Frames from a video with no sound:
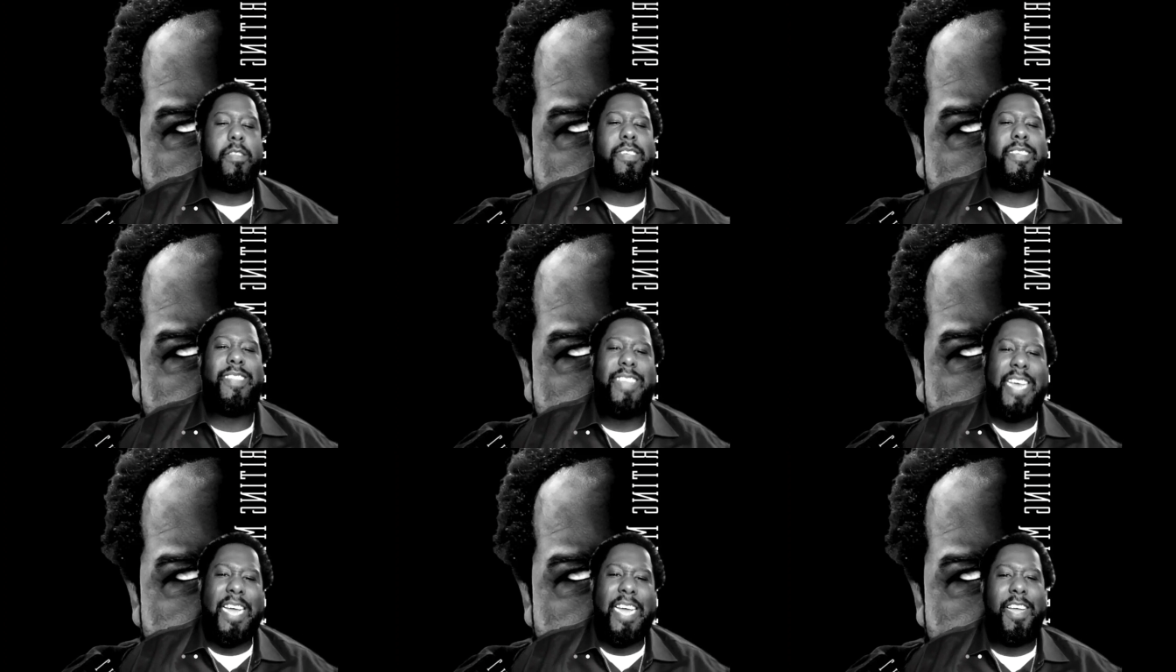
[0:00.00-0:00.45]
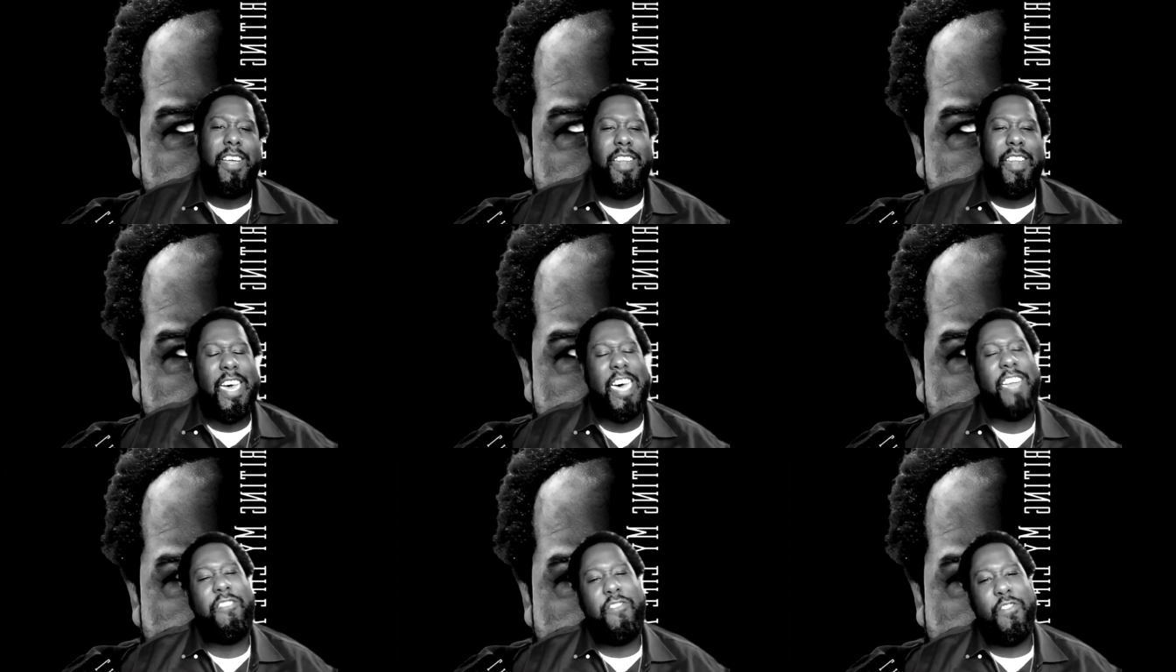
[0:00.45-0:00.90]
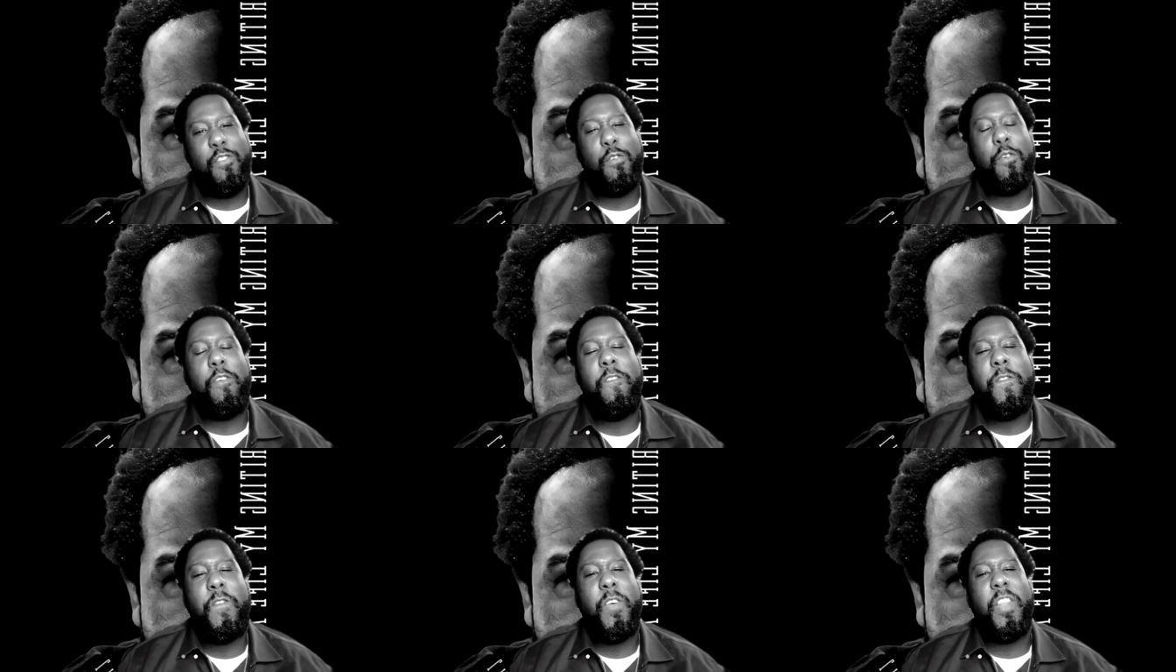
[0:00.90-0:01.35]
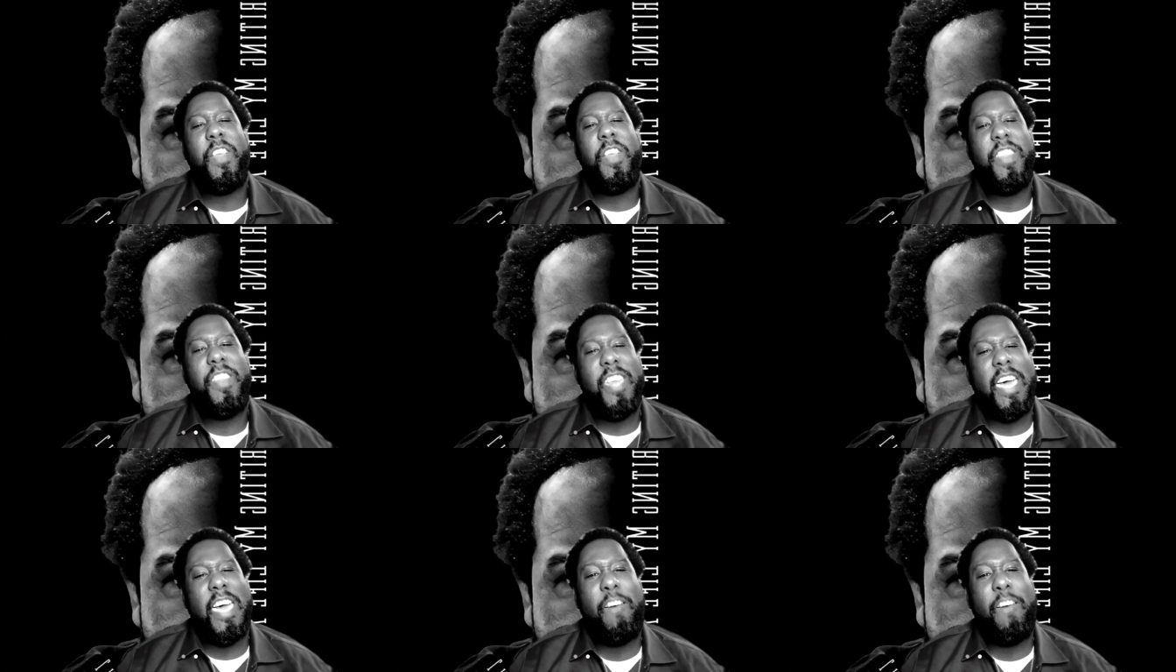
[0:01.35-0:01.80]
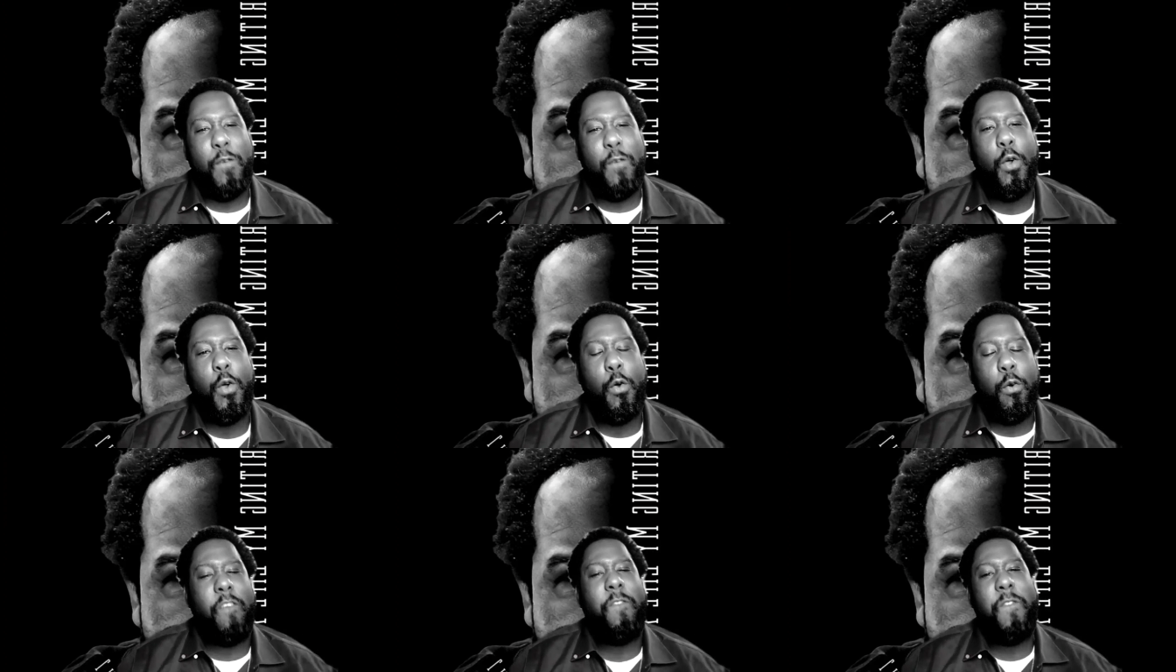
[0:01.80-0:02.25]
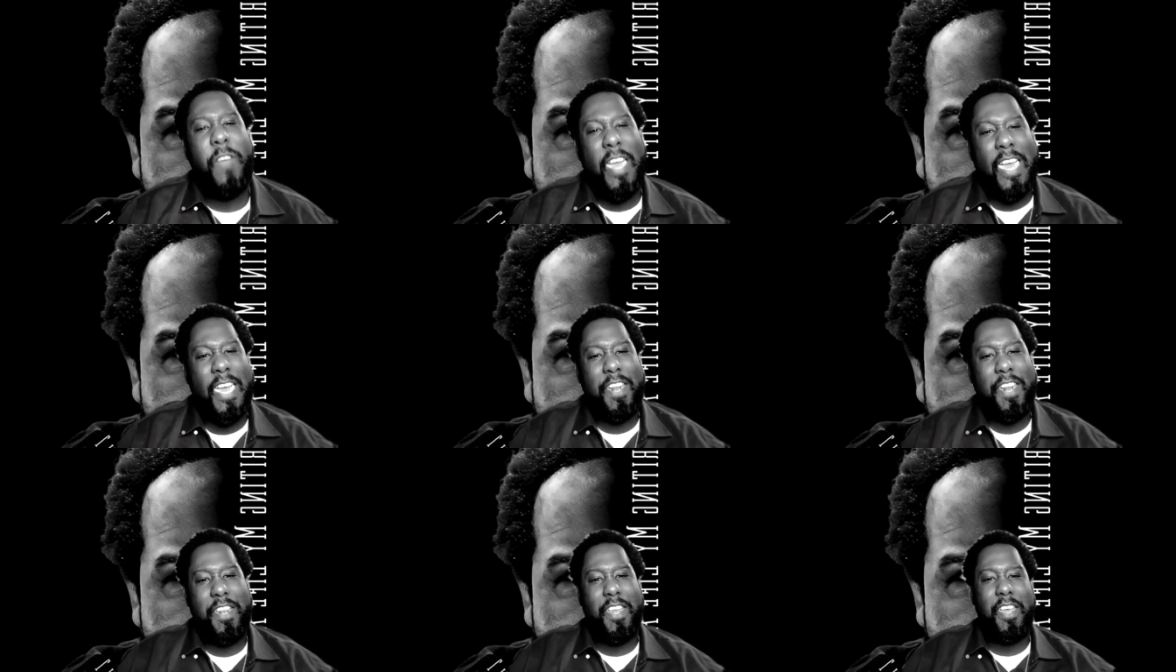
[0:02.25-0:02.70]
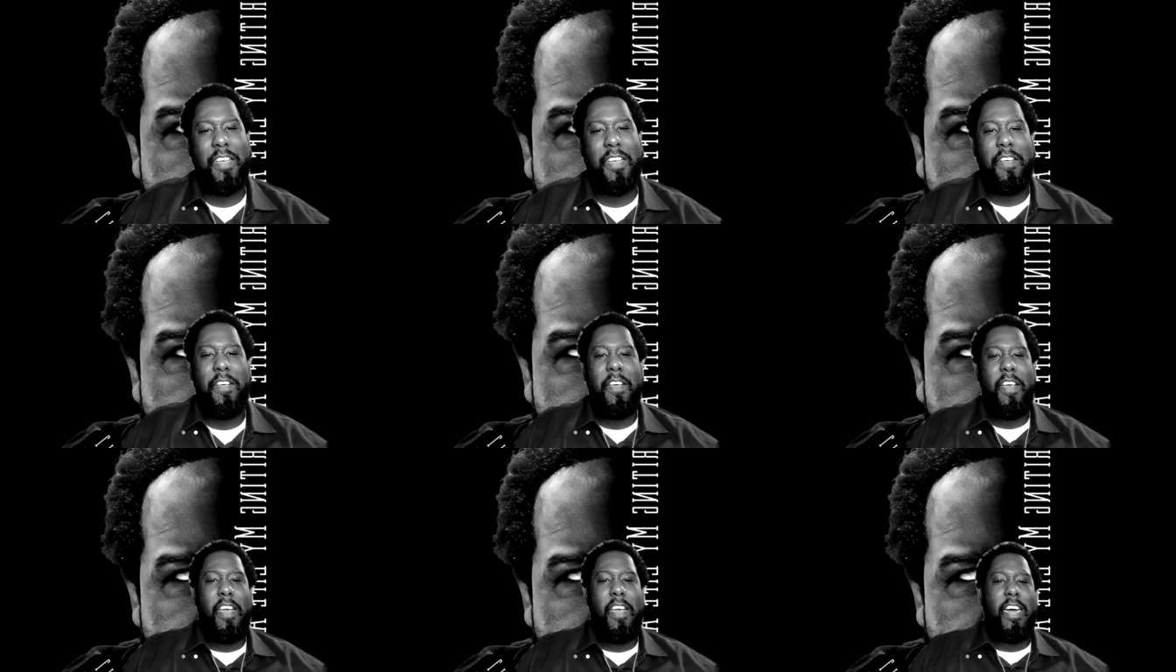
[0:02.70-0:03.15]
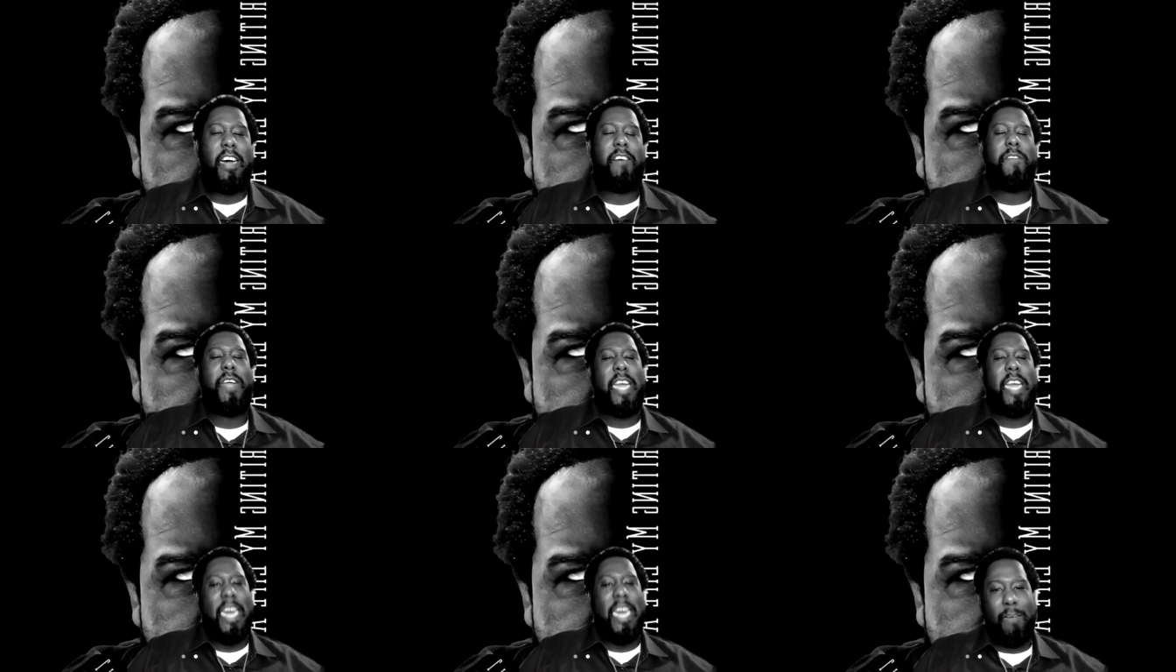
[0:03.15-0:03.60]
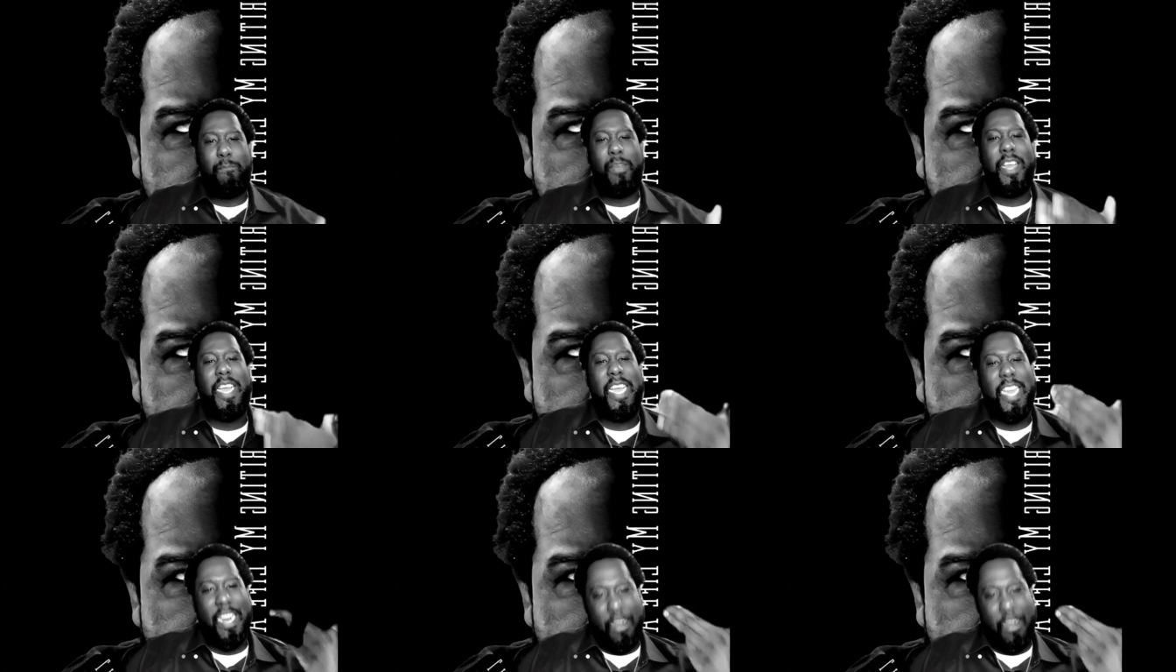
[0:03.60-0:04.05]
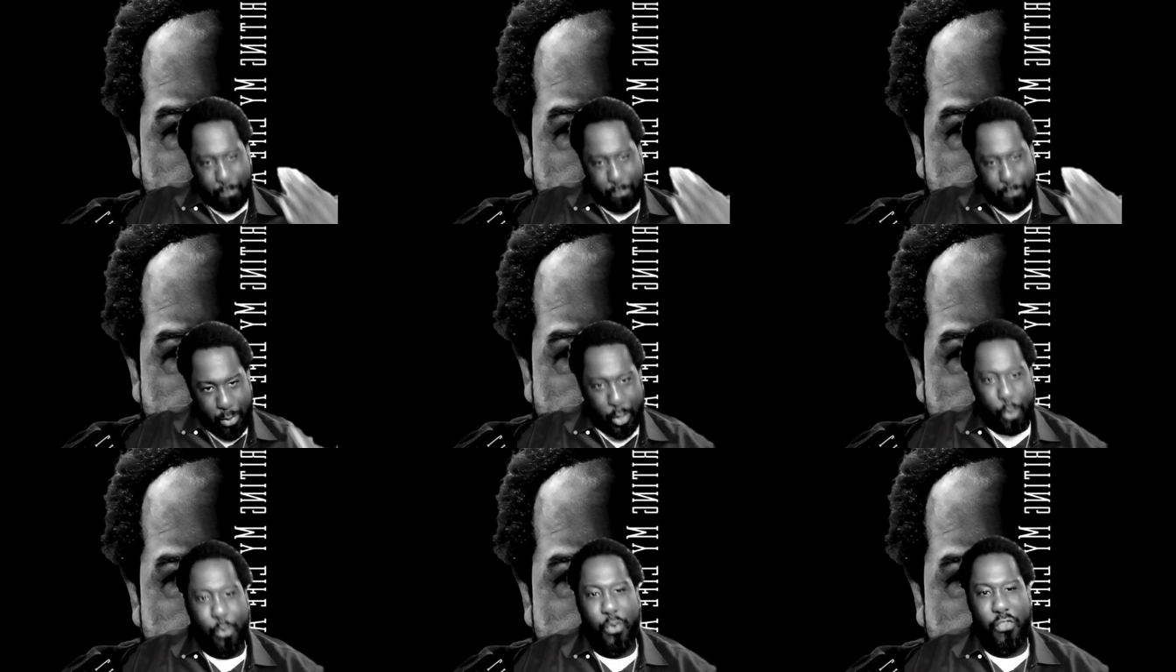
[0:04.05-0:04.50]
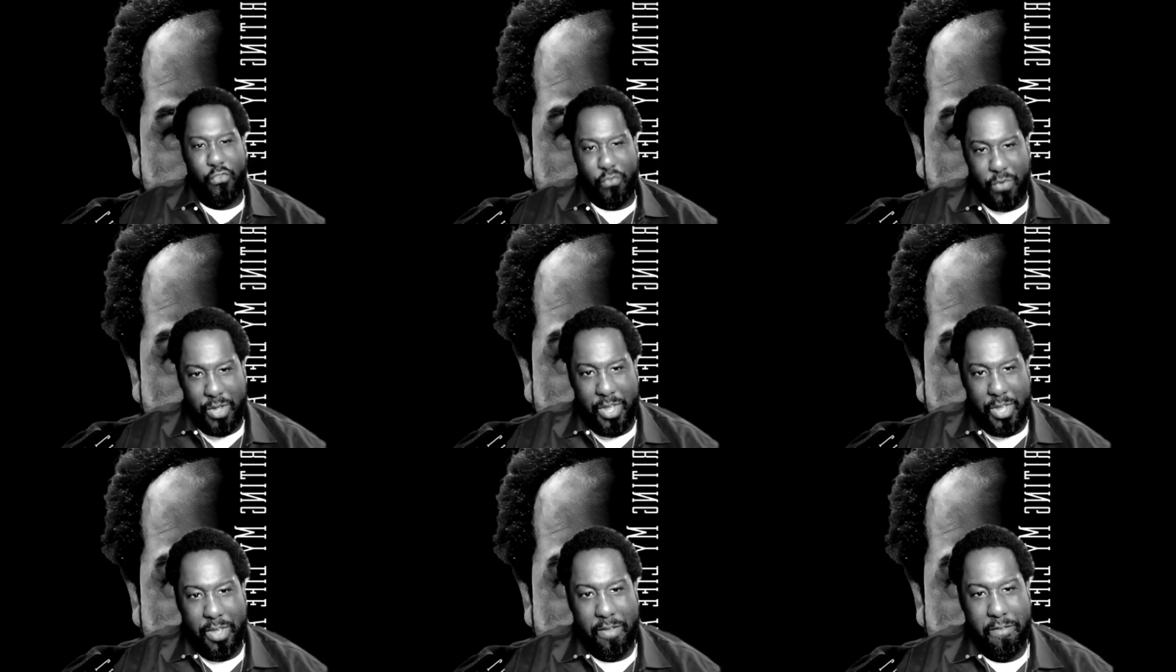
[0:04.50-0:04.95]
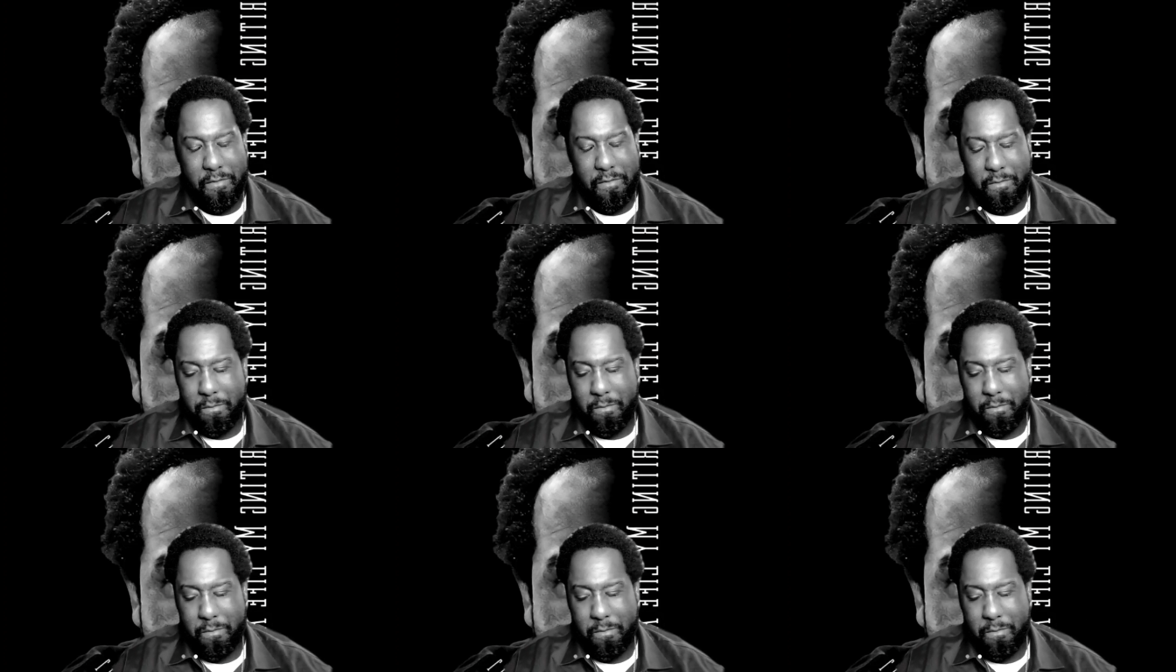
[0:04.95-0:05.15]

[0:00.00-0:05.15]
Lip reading: The psychological and philosophical effect of complicated poetry.